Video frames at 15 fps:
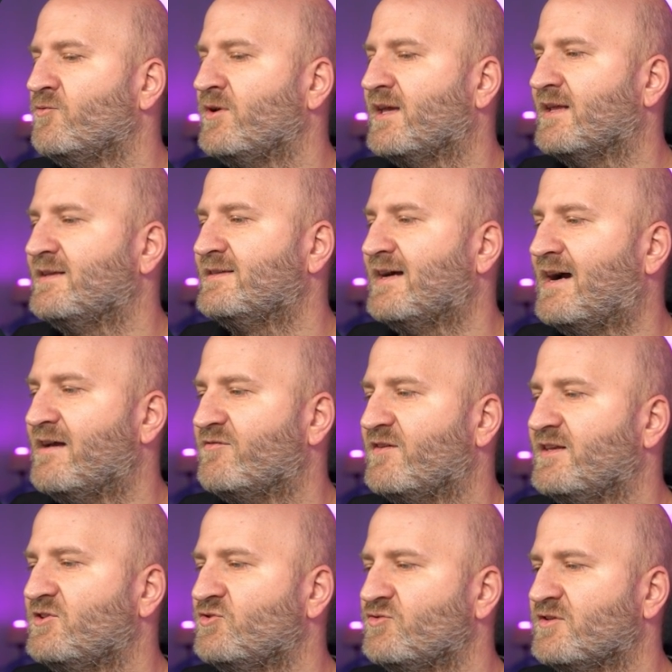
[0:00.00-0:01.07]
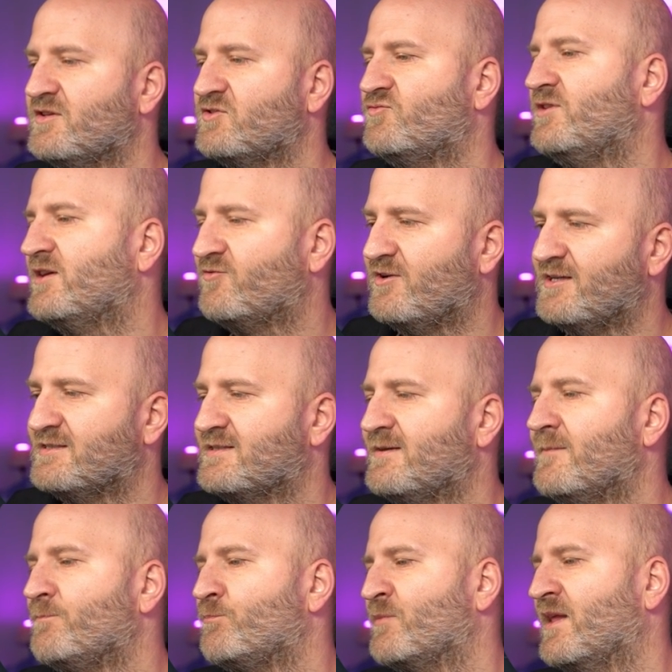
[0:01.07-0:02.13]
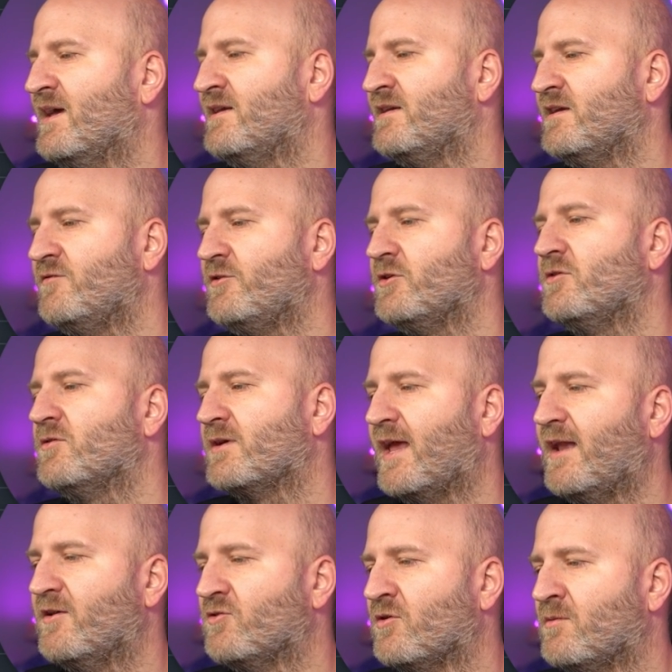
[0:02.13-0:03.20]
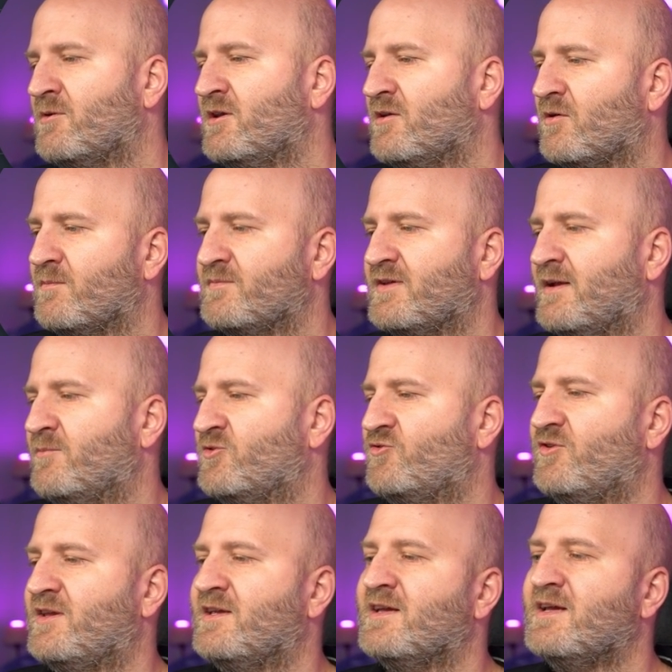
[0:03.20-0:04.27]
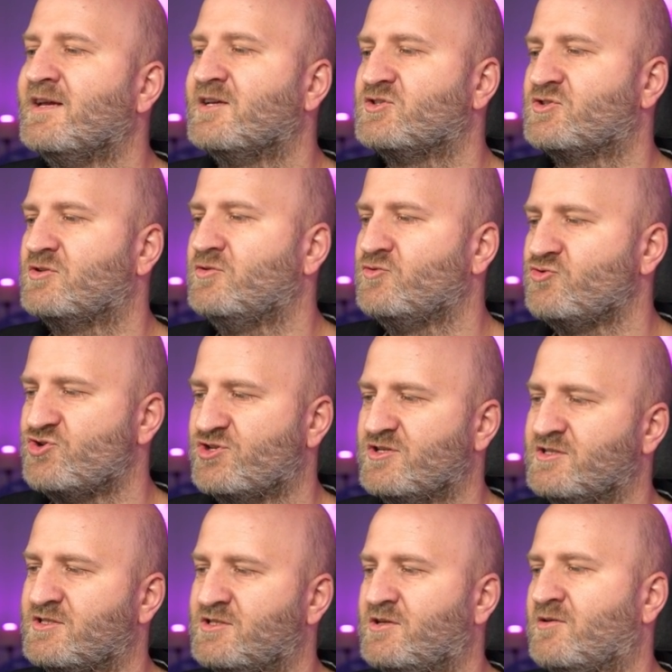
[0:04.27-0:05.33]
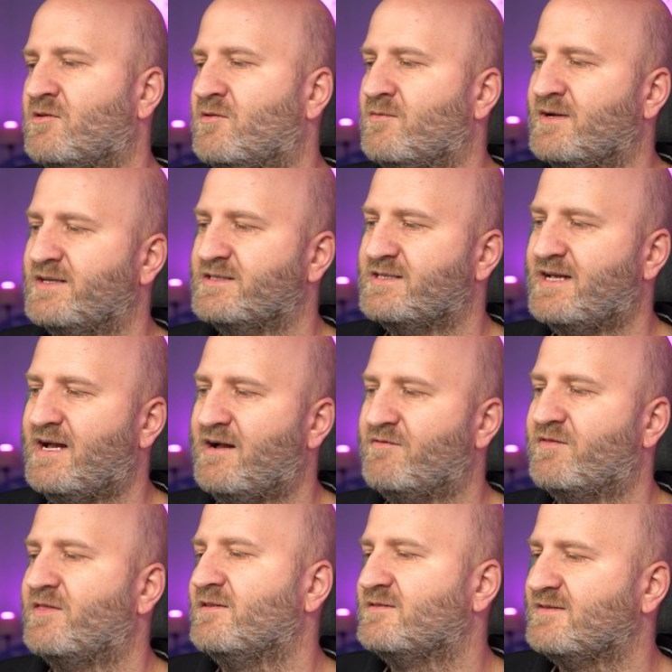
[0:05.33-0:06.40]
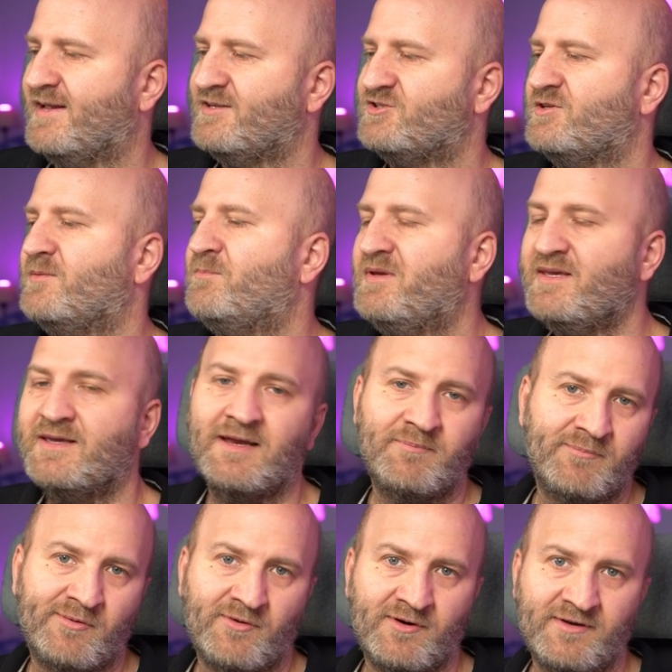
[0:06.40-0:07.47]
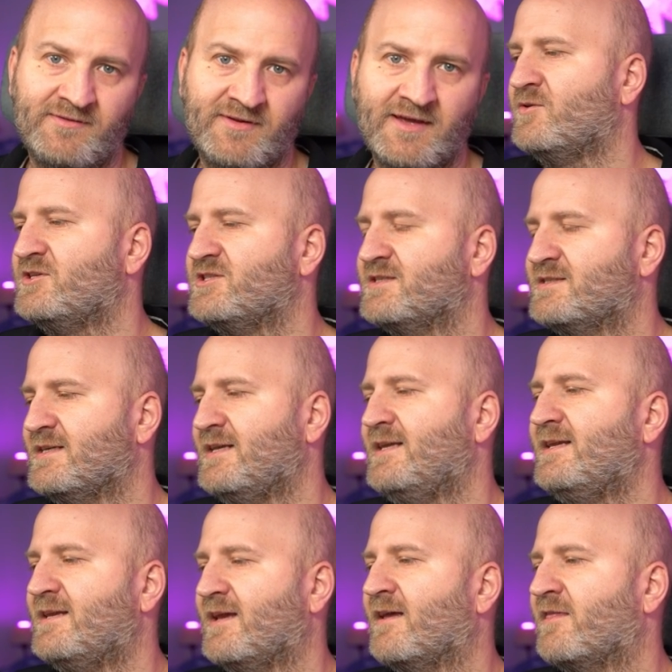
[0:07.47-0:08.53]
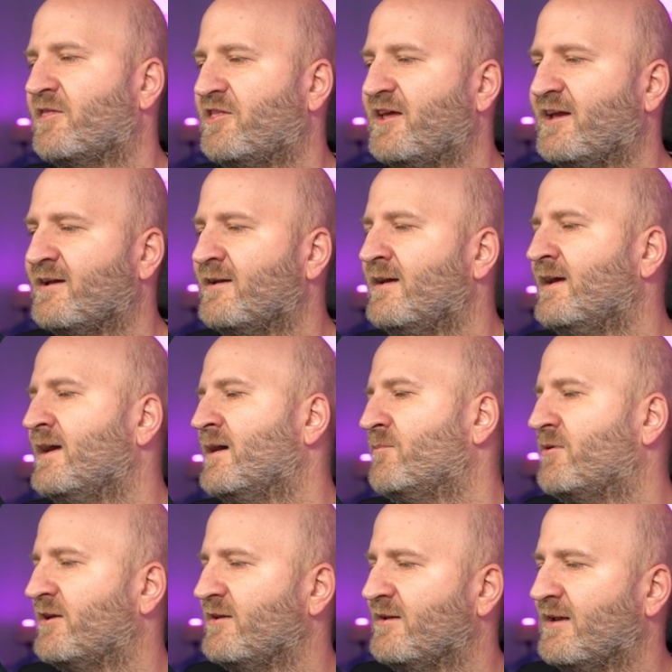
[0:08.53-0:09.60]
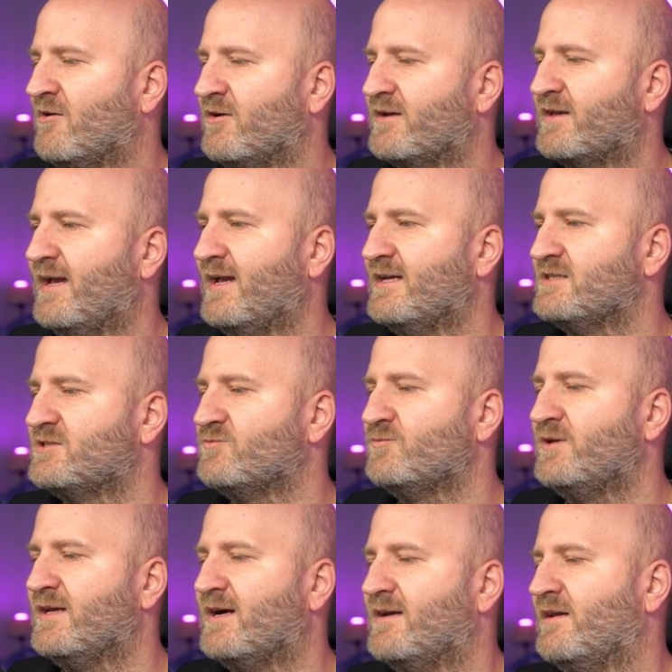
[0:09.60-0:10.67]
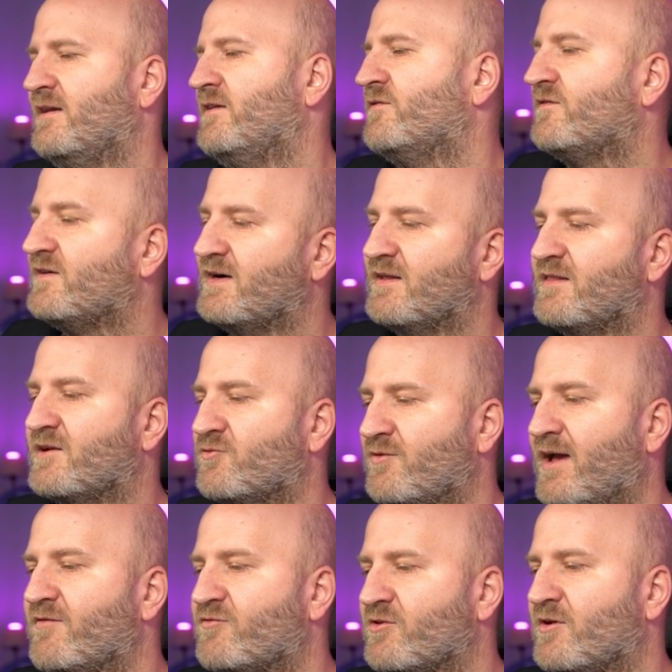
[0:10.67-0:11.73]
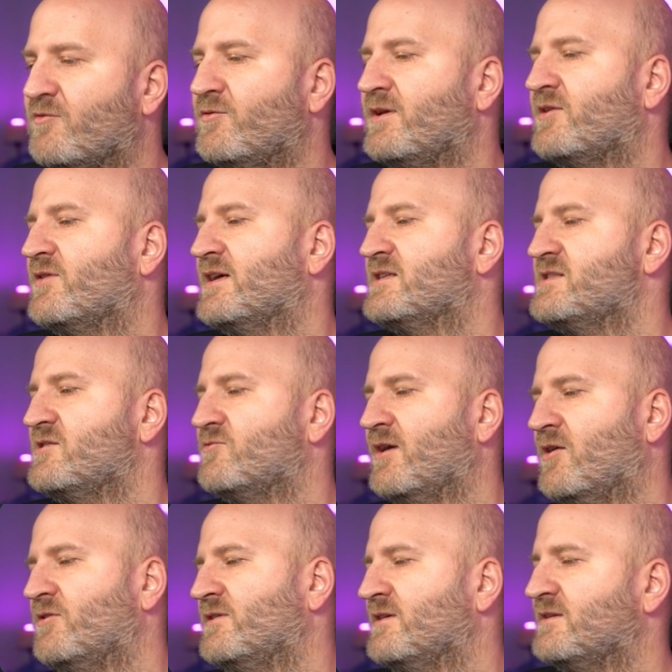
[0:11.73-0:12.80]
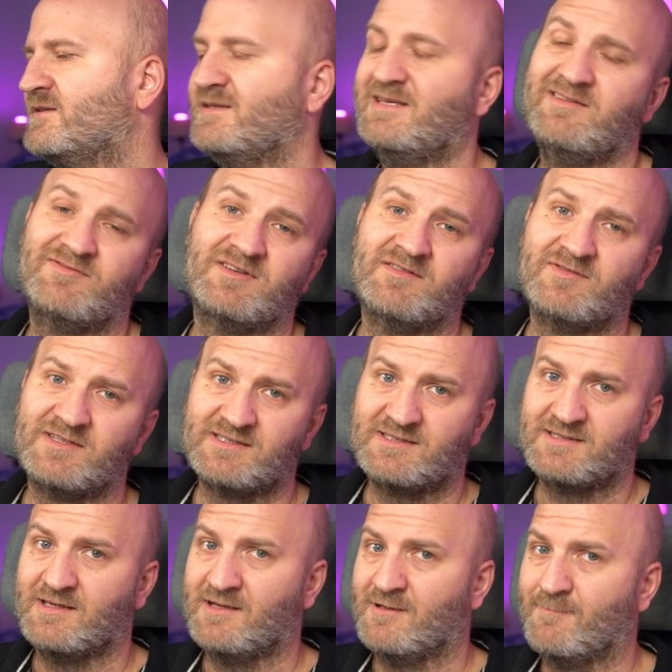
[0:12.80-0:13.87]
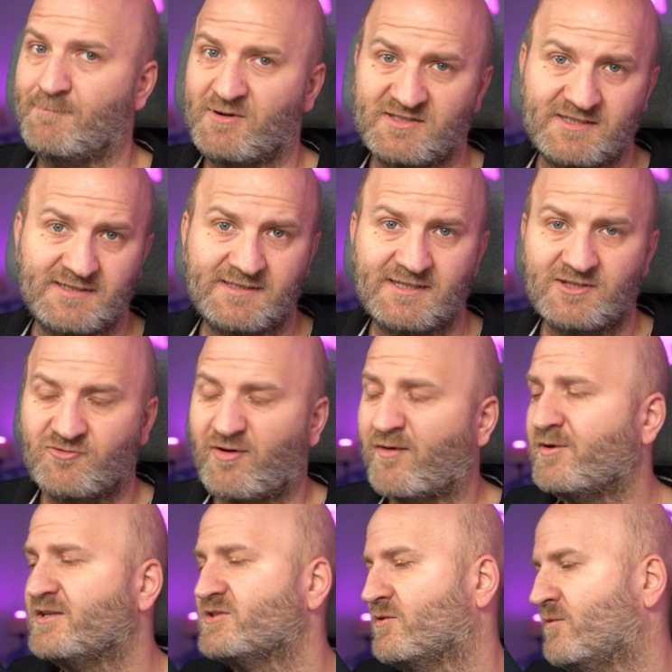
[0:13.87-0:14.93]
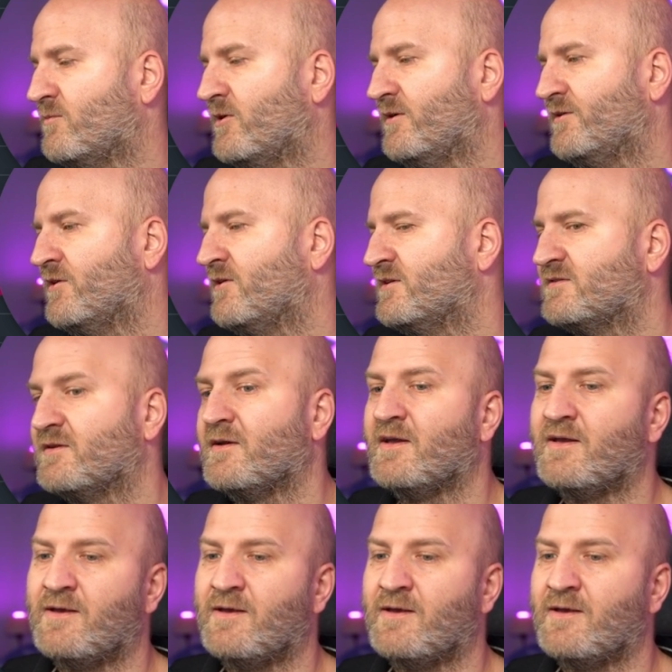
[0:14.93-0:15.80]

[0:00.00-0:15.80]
We can dive into this request. And if you look at normal OpenTelemetry solutions, you always have this HTTP endpoint, which is the leading thing. But in our case, we identify the GraphQL request around it, even if it's persisted queries or whatnot.